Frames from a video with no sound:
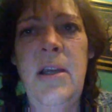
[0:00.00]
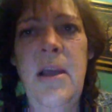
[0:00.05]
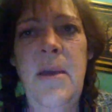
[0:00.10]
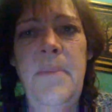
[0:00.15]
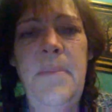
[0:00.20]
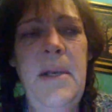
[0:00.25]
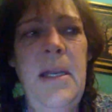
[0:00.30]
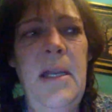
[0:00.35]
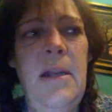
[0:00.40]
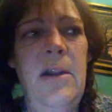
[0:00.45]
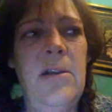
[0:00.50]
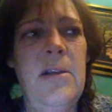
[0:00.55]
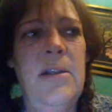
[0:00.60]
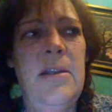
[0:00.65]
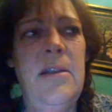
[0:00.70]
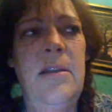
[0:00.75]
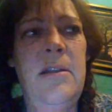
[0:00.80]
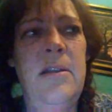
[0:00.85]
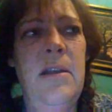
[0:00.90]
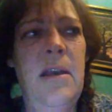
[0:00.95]
company
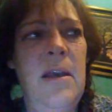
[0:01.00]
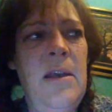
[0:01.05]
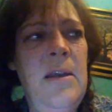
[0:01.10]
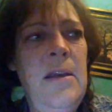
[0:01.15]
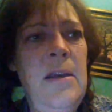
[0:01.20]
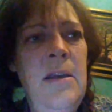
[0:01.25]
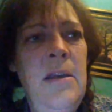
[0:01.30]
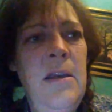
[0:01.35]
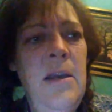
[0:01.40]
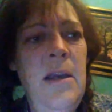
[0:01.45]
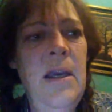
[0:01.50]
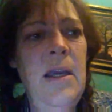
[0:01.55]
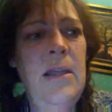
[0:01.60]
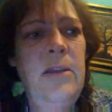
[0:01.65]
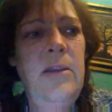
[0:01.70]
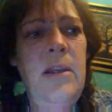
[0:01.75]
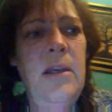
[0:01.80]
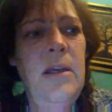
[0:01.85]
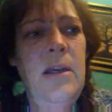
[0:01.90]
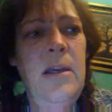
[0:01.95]
looks at the
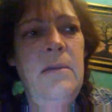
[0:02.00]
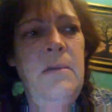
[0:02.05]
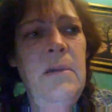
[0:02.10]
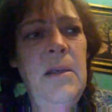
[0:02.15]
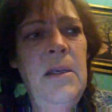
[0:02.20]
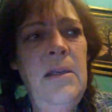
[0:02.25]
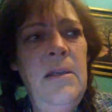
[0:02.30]
at the